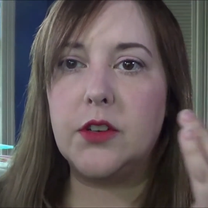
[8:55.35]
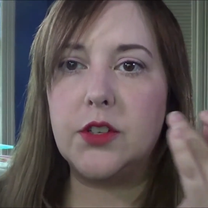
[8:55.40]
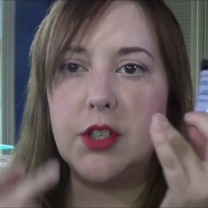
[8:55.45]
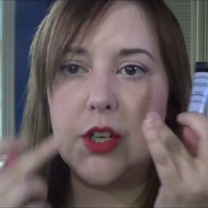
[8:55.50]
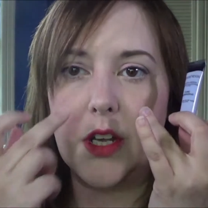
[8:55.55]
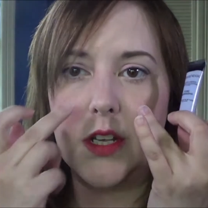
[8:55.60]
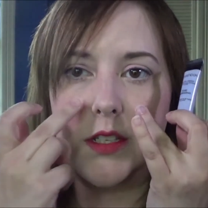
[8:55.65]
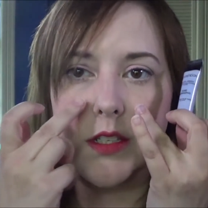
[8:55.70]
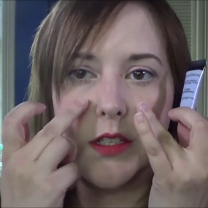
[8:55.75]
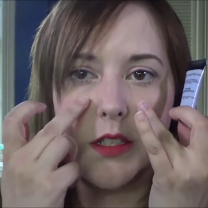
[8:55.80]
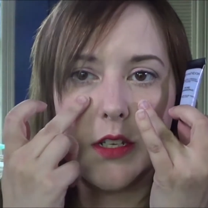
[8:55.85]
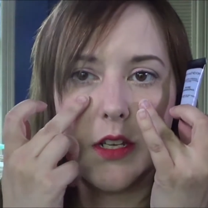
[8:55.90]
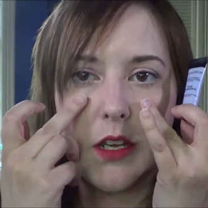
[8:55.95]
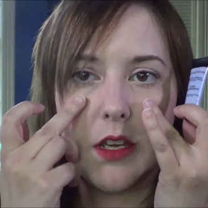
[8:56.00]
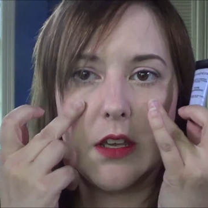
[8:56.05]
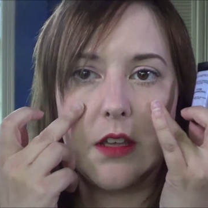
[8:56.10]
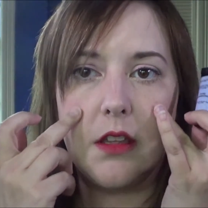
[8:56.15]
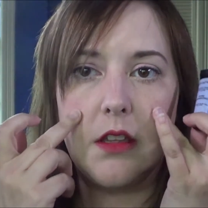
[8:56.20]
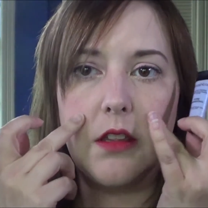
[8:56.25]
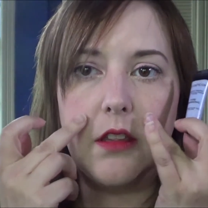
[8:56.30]
just
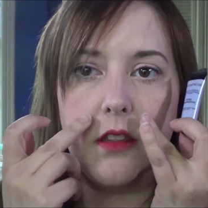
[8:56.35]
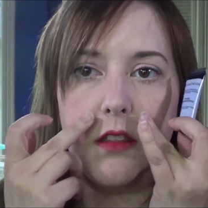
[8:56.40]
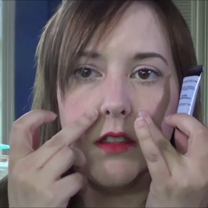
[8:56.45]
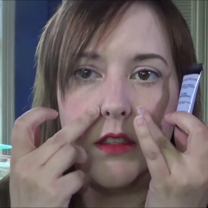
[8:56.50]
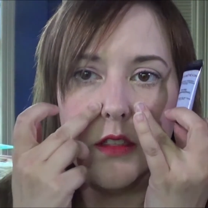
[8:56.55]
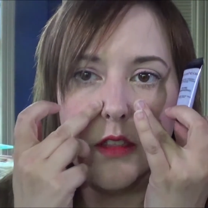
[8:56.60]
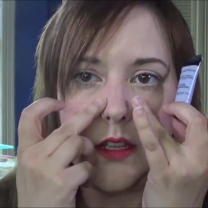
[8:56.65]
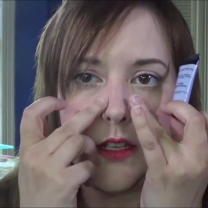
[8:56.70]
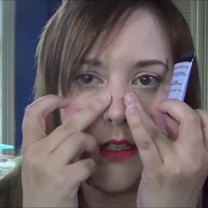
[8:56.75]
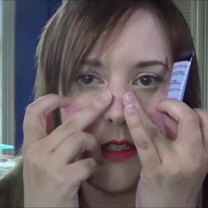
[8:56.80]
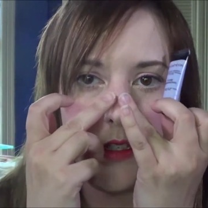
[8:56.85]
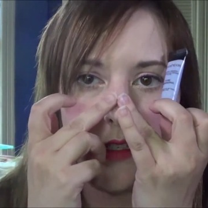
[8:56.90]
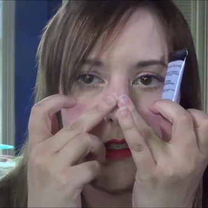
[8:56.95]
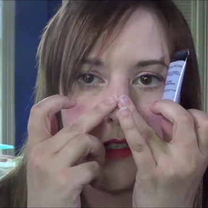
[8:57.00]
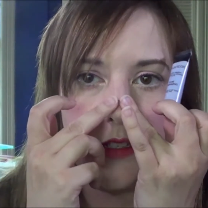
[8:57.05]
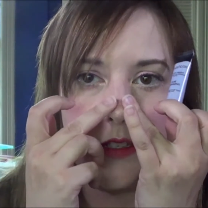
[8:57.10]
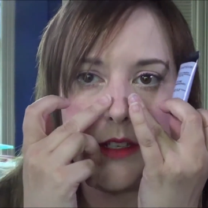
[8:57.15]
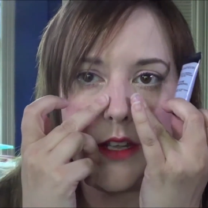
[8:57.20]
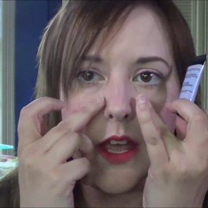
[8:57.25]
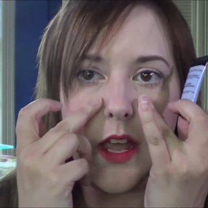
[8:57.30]
in
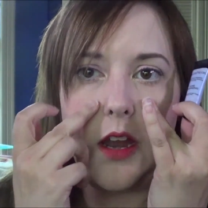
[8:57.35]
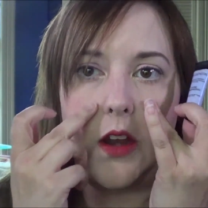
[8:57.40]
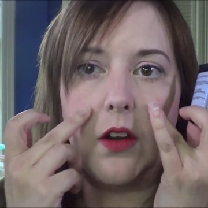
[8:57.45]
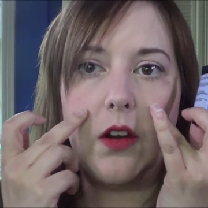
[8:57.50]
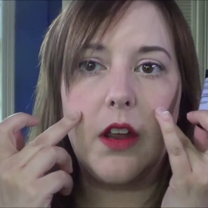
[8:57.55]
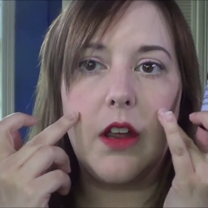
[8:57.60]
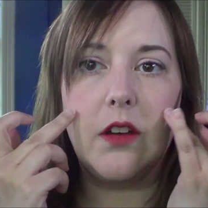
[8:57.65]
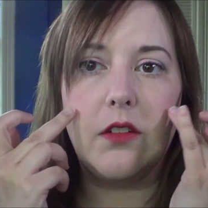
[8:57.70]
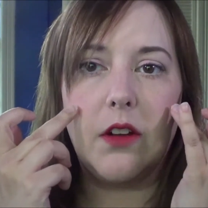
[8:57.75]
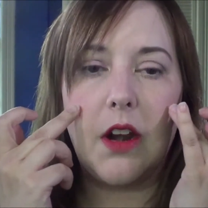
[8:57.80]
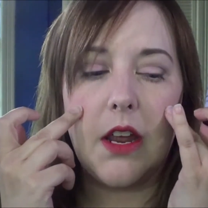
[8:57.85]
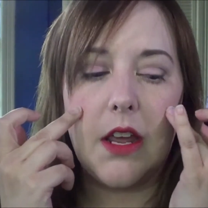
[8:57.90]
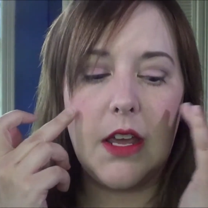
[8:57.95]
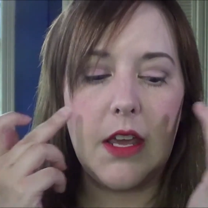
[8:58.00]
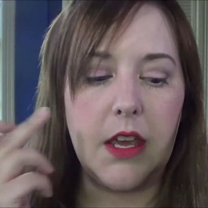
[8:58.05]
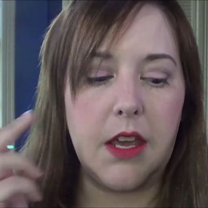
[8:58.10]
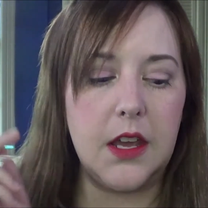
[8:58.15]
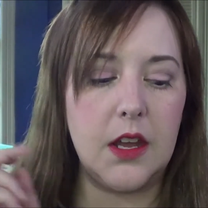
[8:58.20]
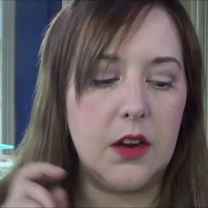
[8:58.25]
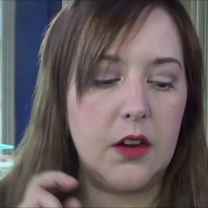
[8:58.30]
this area right
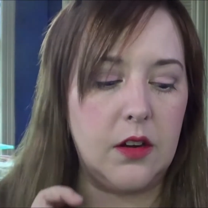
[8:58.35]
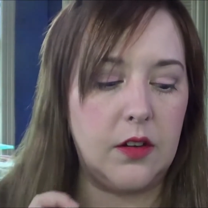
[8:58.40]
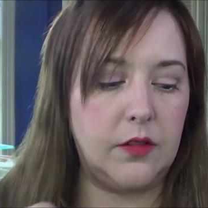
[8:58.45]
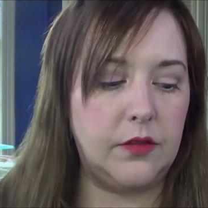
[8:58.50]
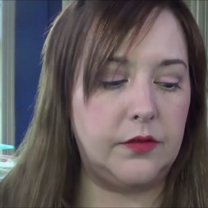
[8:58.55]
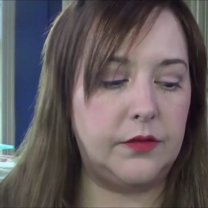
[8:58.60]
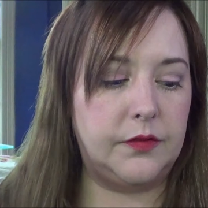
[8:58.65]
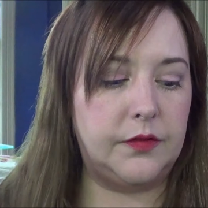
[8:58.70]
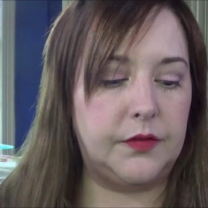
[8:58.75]
here.